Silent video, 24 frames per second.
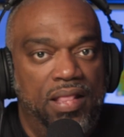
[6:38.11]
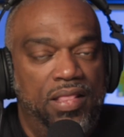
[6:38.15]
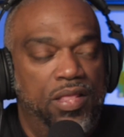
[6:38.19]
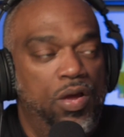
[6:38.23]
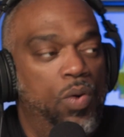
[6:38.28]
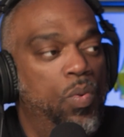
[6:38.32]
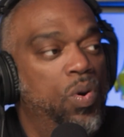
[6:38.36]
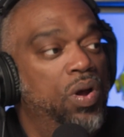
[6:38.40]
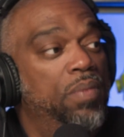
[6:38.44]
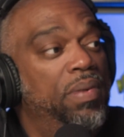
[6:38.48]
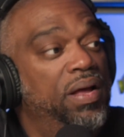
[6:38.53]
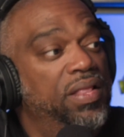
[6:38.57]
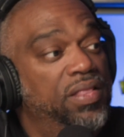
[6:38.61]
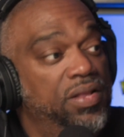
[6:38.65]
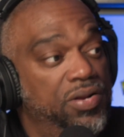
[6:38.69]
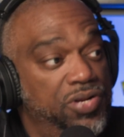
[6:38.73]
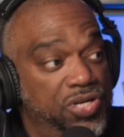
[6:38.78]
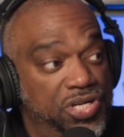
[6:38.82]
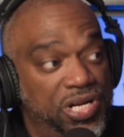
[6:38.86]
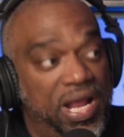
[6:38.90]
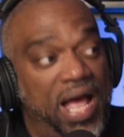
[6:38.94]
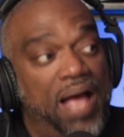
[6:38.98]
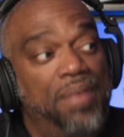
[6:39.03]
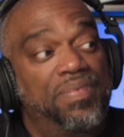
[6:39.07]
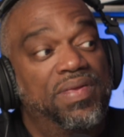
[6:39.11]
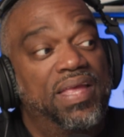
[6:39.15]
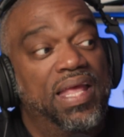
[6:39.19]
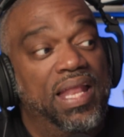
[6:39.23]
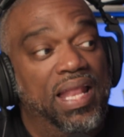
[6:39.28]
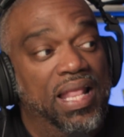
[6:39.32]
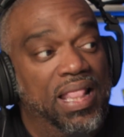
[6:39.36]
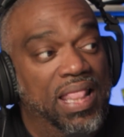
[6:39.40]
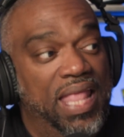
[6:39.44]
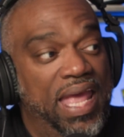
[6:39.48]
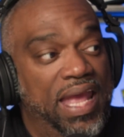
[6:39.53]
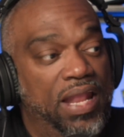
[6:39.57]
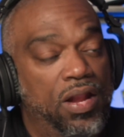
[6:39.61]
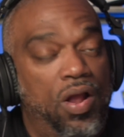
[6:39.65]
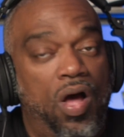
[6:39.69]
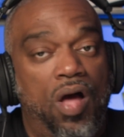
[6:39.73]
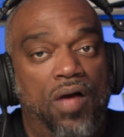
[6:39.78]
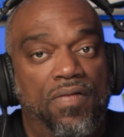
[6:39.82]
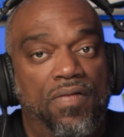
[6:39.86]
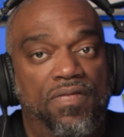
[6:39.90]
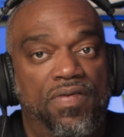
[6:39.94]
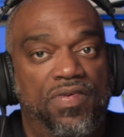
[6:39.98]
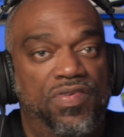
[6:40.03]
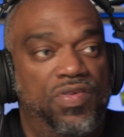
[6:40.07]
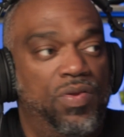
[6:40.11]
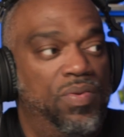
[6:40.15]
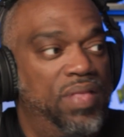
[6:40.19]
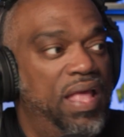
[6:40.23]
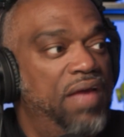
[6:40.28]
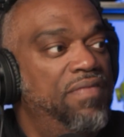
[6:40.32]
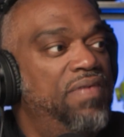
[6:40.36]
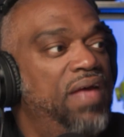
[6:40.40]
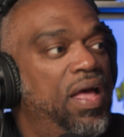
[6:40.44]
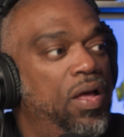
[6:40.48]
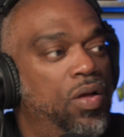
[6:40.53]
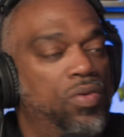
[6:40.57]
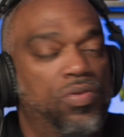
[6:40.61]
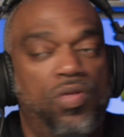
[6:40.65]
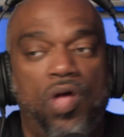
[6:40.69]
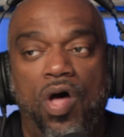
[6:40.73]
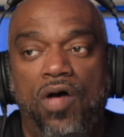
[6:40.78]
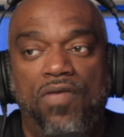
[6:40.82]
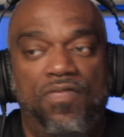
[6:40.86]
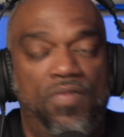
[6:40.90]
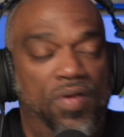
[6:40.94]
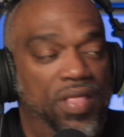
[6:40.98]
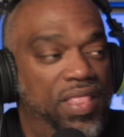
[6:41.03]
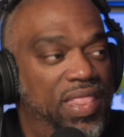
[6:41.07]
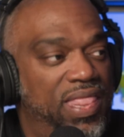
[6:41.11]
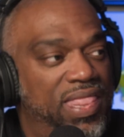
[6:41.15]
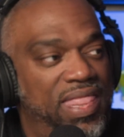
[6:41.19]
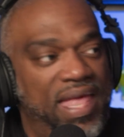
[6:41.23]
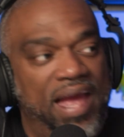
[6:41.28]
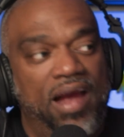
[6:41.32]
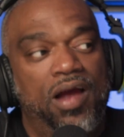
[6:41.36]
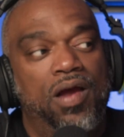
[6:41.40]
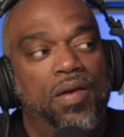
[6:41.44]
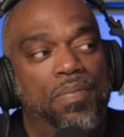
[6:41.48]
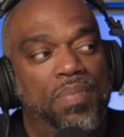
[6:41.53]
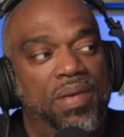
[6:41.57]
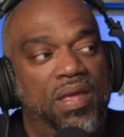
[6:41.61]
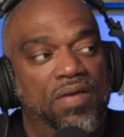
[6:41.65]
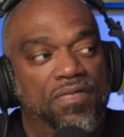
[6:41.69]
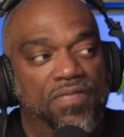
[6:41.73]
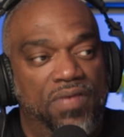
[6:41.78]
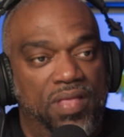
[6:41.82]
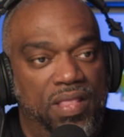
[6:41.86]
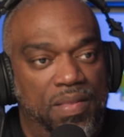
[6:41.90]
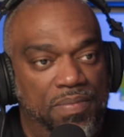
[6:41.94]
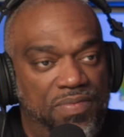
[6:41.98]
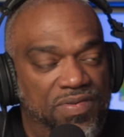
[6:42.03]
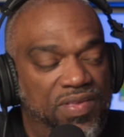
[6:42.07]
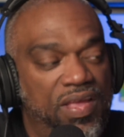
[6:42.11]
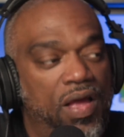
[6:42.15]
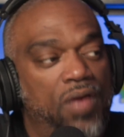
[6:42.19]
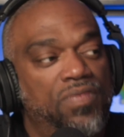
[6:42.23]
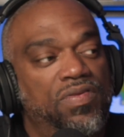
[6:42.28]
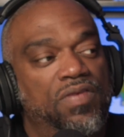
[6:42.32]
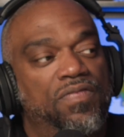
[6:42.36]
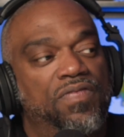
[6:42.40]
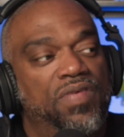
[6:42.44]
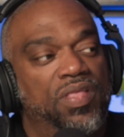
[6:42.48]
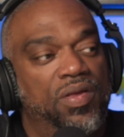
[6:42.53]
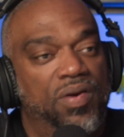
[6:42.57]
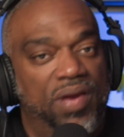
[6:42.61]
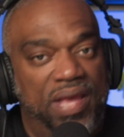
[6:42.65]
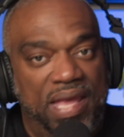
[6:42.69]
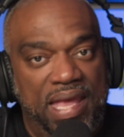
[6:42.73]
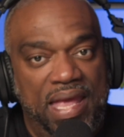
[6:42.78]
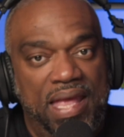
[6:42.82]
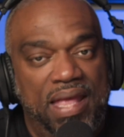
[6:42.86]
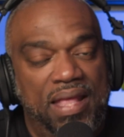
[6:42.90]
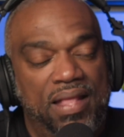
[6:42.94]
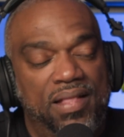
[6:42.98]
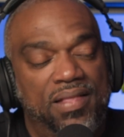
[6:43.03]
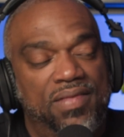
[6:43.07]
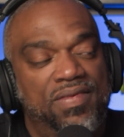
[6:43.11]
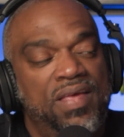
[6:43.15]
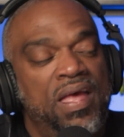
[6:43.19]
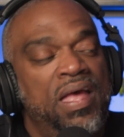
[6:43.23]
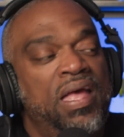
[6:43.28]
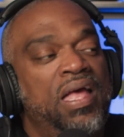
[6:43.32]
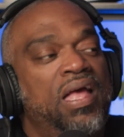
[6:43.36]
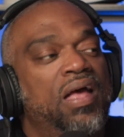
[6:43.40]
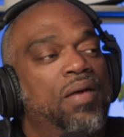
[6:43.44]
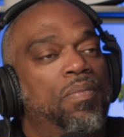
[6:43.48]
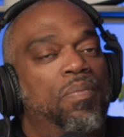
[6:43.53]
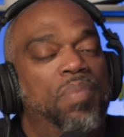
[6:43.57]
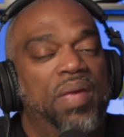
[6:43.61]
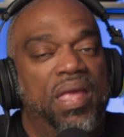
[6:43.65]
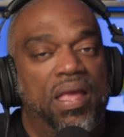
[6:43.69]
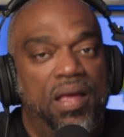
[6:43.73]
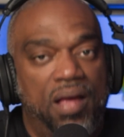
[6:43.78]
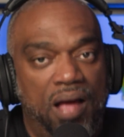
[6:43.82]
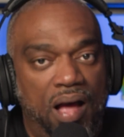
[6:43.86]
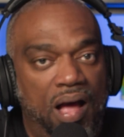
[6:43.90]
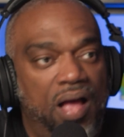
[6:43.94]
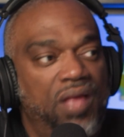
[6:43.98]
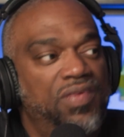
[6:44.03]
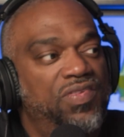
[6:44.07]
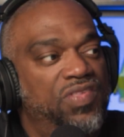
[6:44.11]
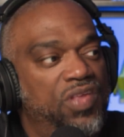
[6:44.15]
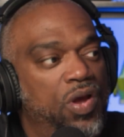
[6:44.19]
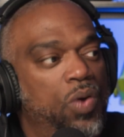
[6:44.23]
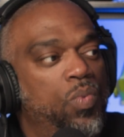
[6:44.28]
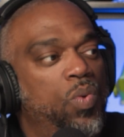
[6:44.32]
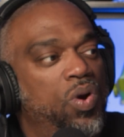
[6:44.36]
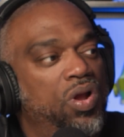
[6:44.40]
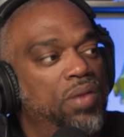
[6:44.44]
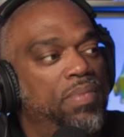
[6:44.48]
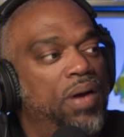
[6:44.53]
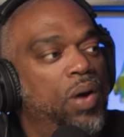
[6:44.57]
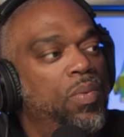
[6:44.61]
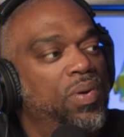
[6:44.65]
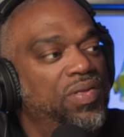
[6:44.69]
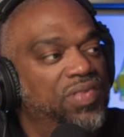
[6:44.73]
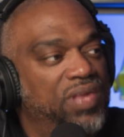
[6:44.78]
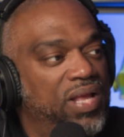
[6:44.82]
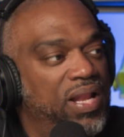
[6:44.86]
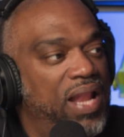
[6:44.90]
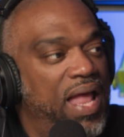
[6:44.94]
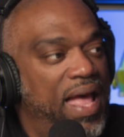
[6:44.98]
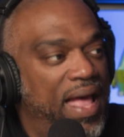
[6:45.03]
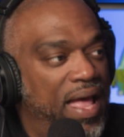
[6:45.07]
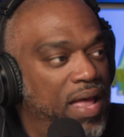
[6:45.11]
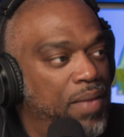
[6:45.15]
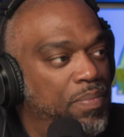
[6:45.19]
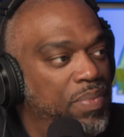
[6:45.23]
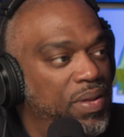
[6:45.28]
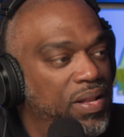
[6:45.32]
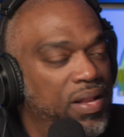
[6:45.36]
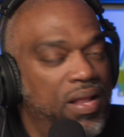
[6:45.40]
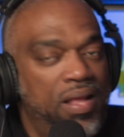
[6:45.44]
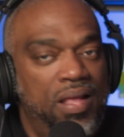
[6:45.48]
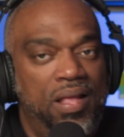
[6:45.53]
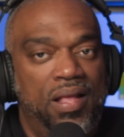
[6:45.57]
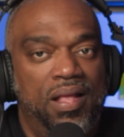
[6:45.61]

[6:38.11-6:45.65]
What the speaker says: They're worried about their jobs getting laid off. So they've held off on therapy for themselves and for their kids because they're worried about what's going to happen.